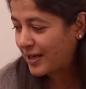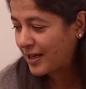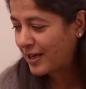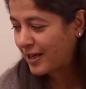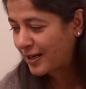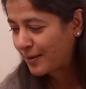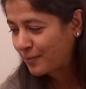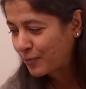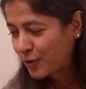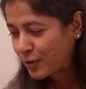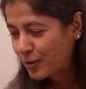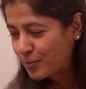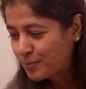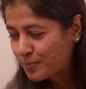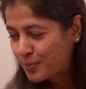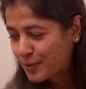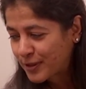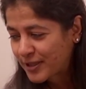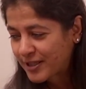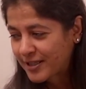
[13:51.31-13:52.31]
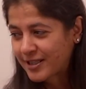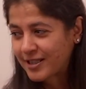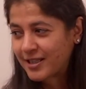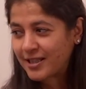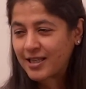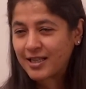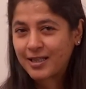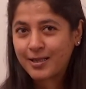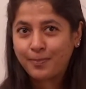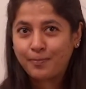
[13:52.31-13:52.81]
and I'm going to put it in
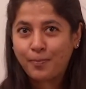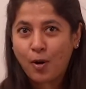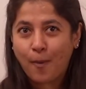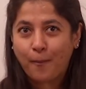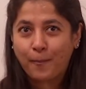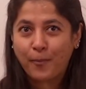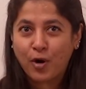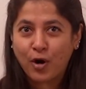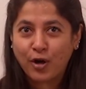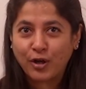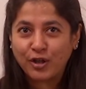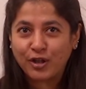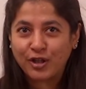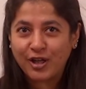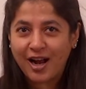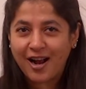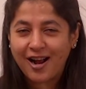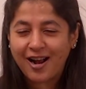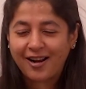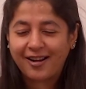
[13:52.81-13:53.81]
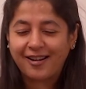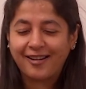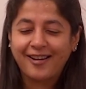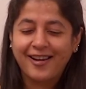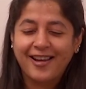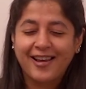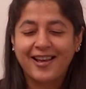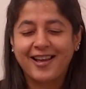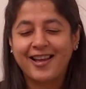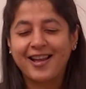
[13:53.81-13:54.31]
this popcorn jar
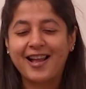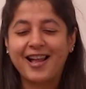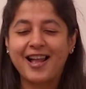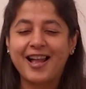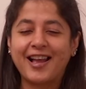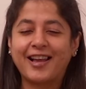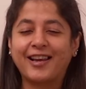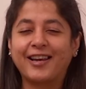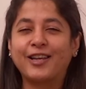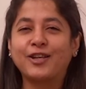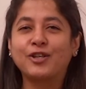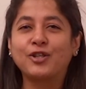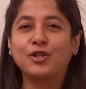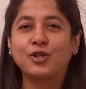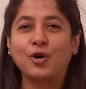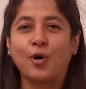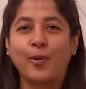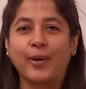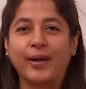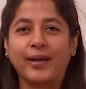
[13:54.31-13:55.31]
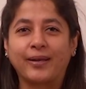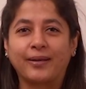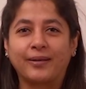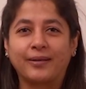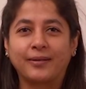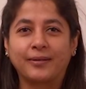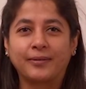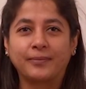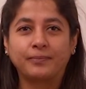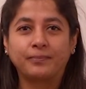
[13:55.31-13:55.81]
and enjoy
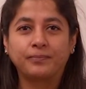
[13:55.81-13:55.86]
it.